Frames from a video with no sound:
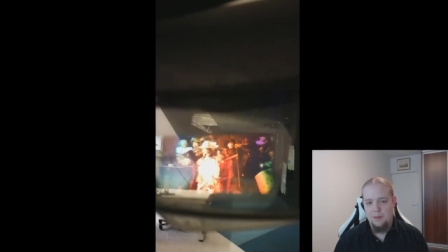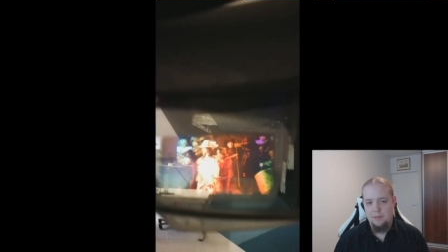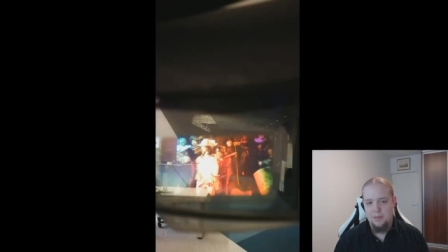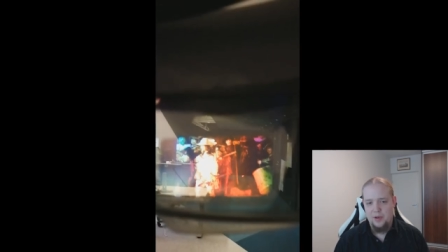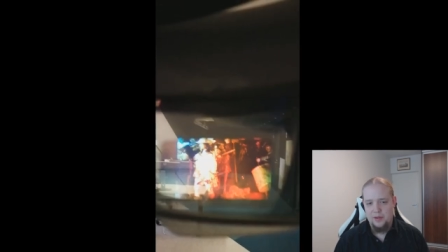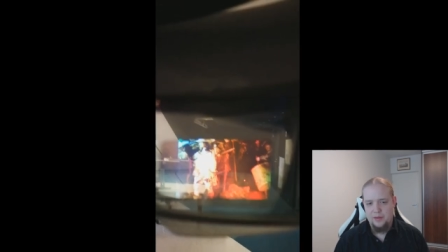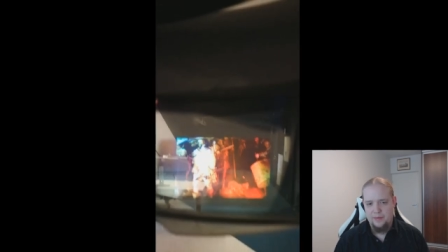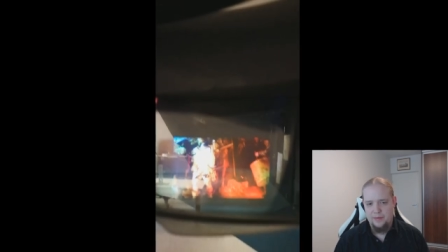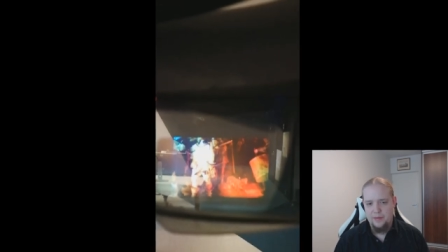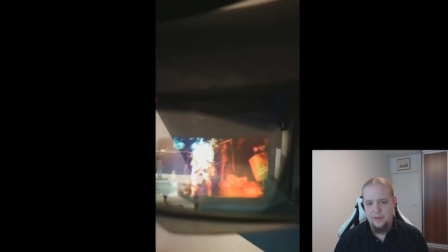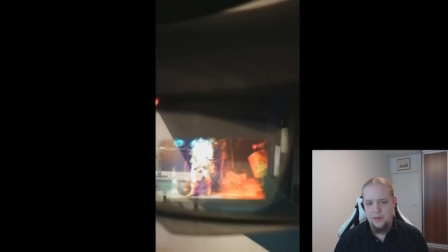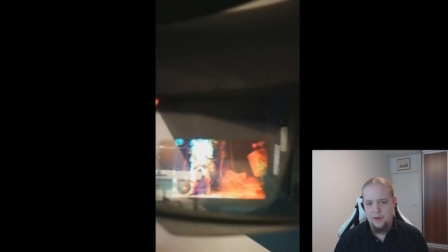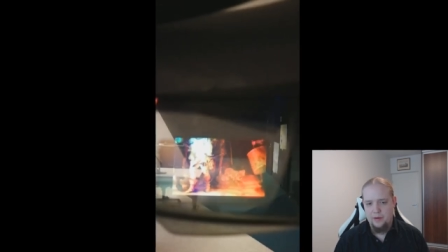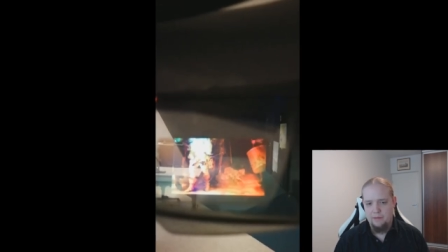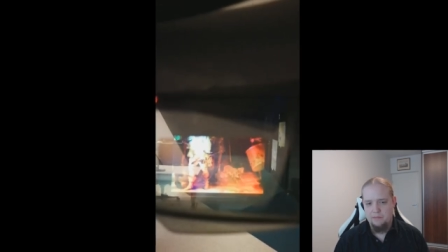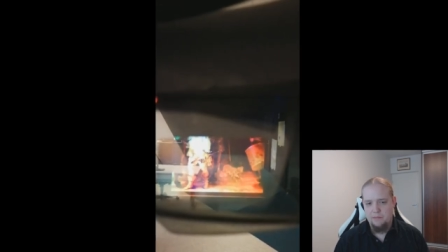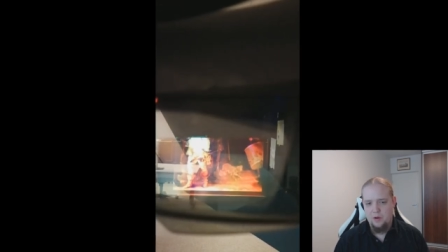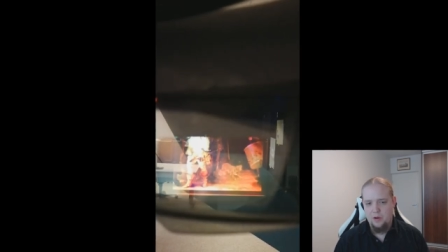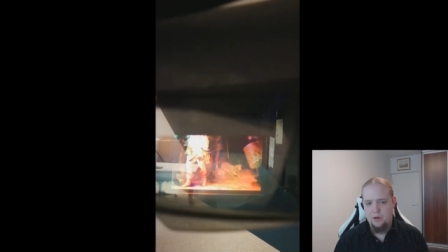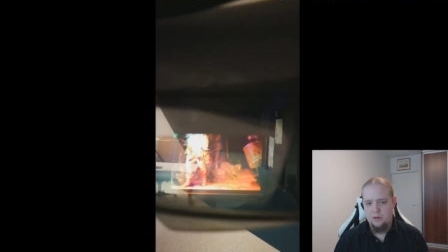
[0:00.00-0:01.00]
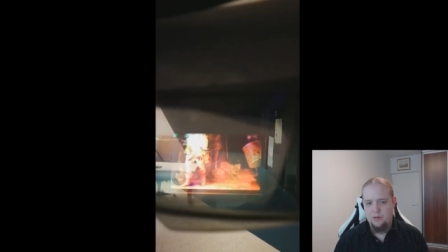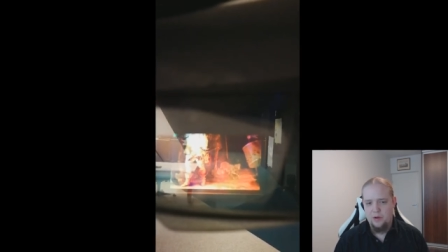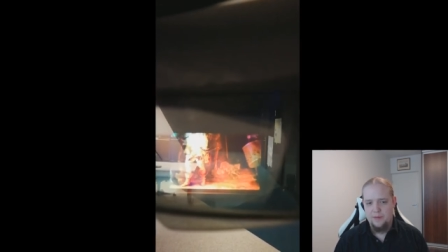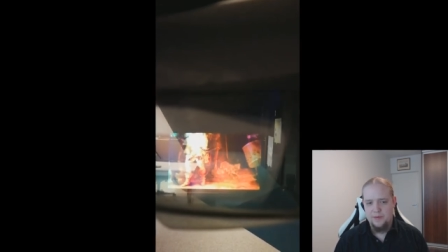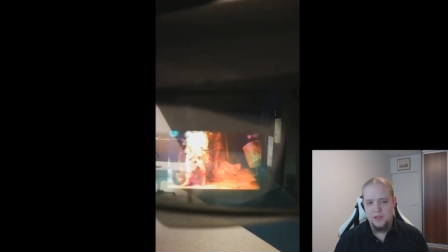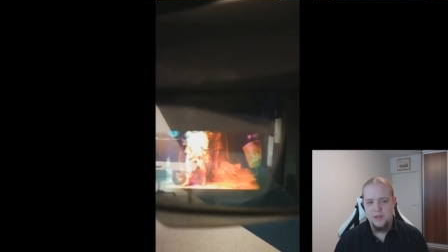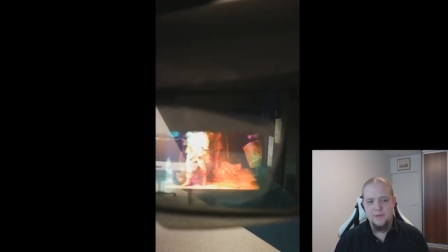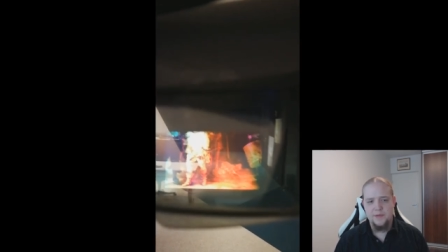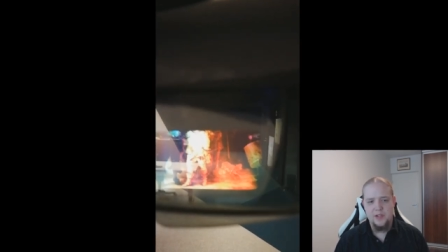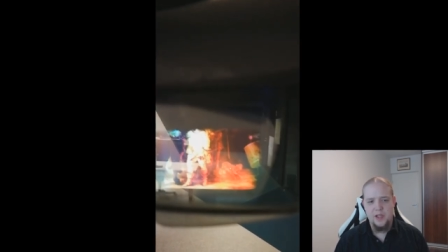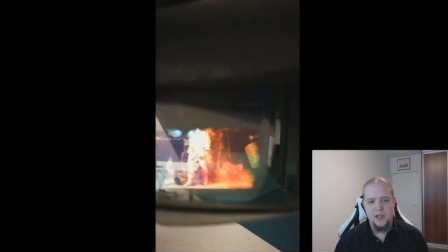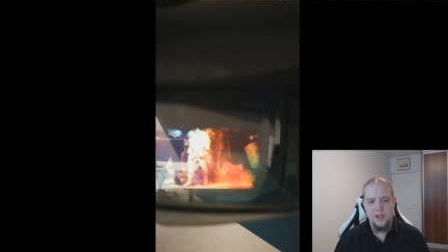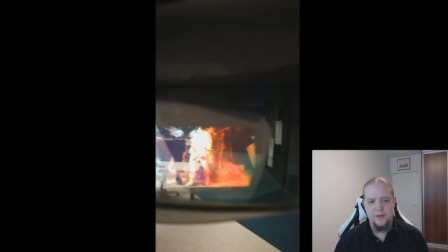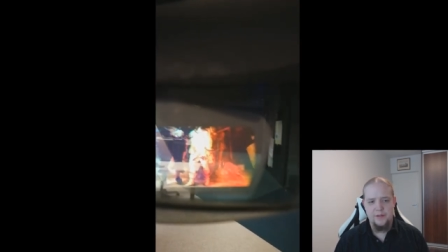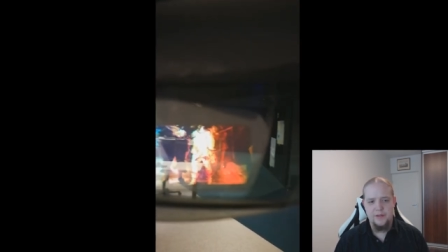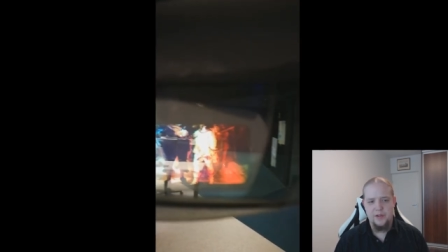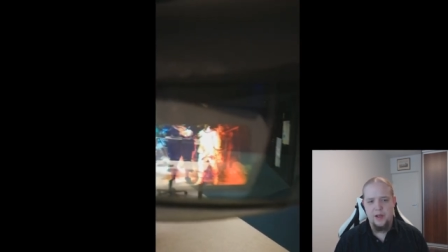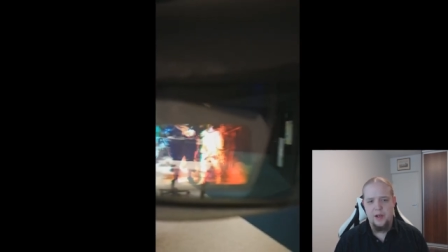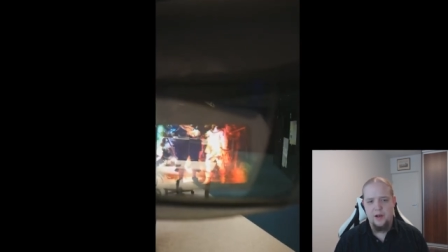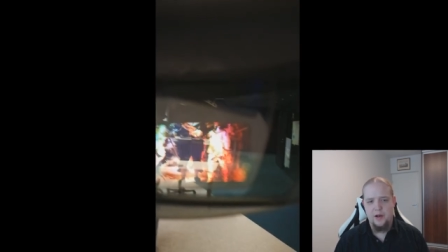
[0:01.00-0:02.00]
but the holograms
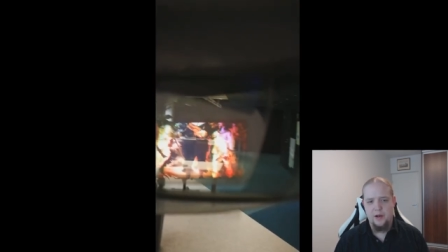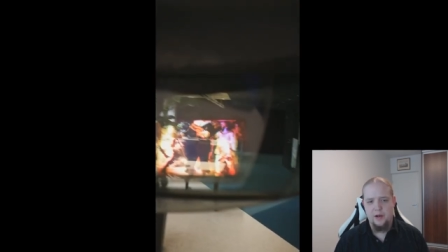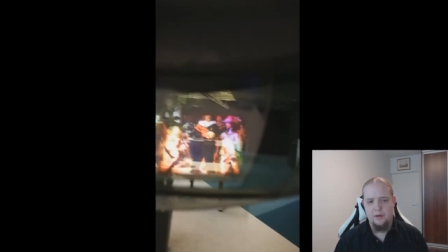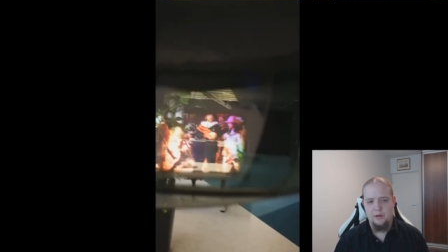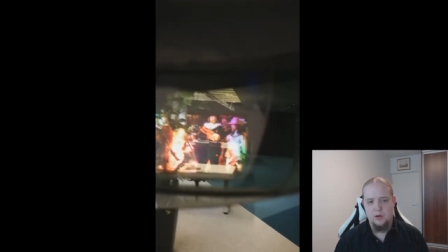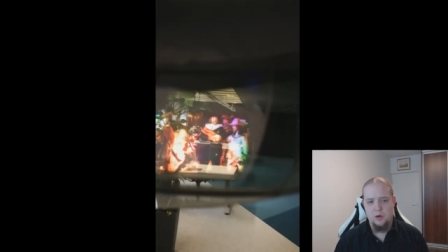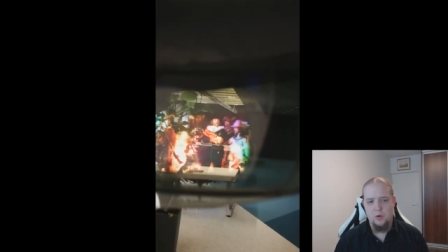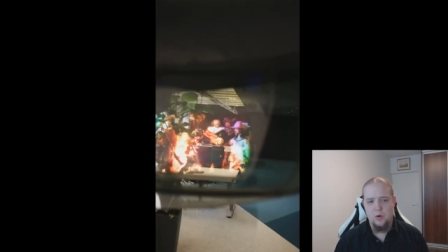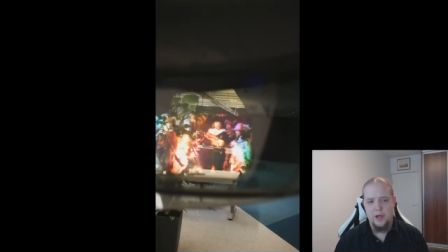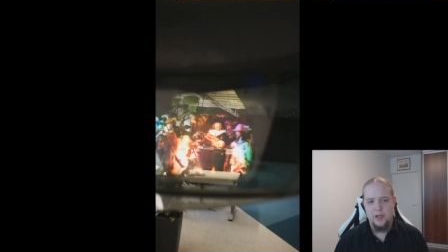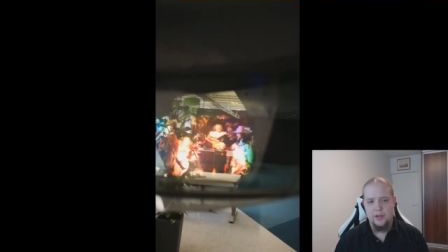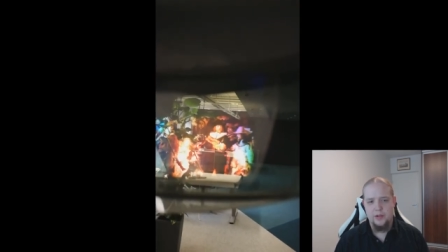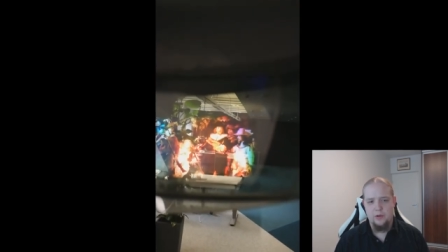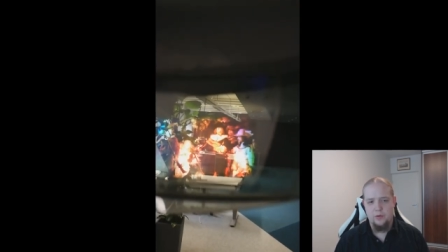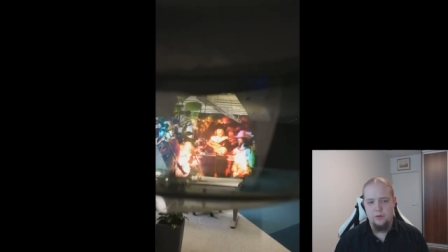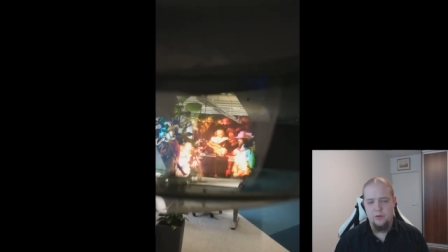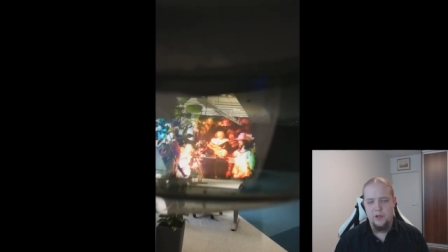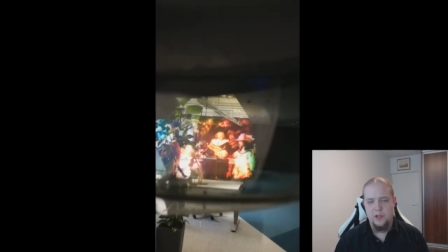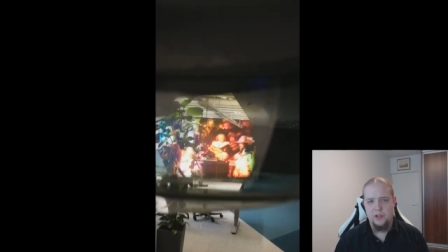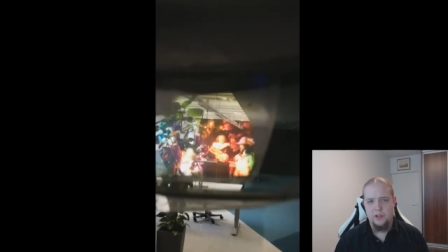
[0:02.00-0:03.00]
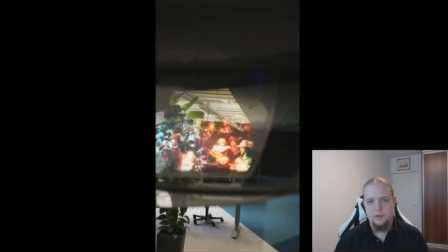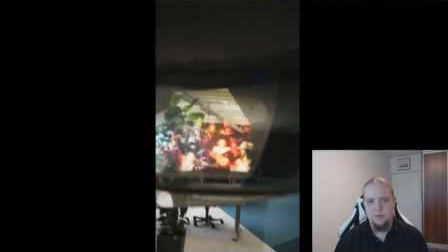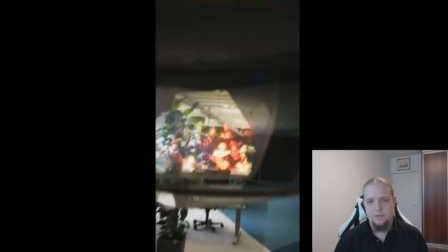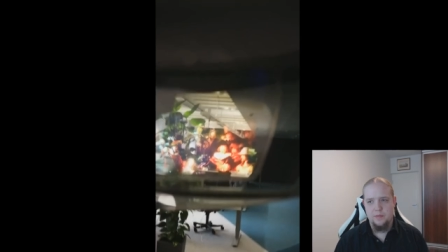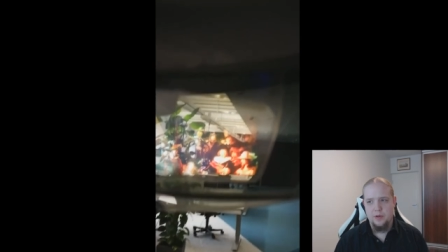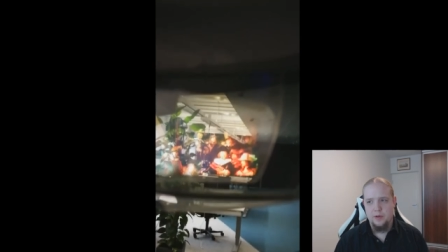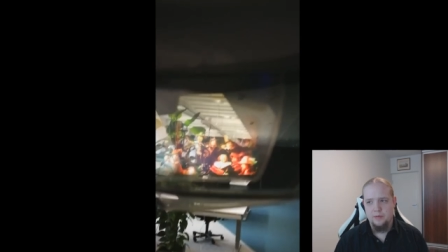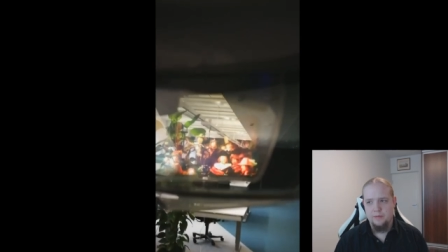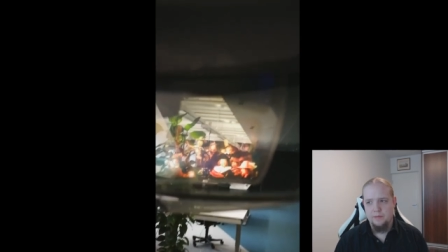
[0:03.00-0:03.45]
themselves are quite crisp.